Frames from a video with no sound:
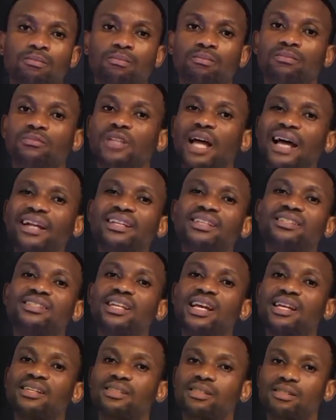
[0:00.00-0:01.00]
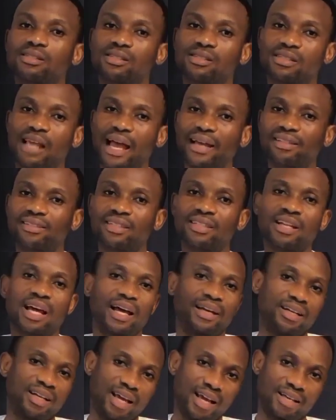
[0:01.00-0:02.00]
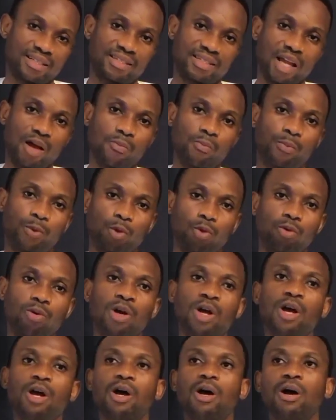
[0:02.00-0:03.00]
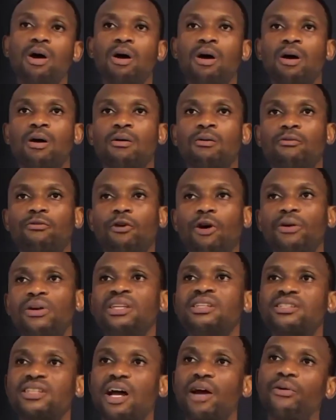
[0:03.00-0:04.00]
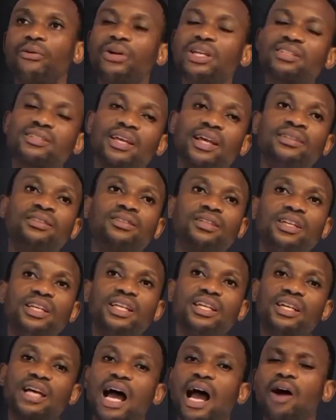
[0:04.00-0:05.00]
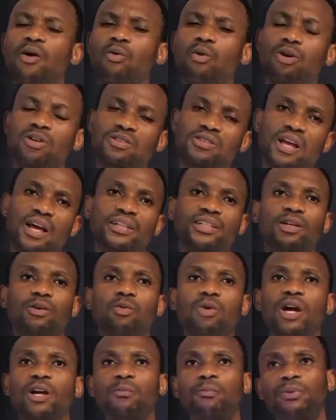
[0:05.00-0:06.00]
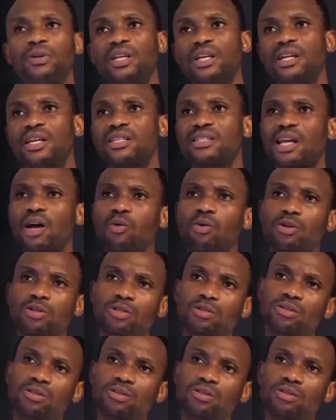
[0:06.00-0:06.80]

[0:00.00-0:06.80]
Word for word: That is just citing an example. For instance, recently I was at the workplace, I was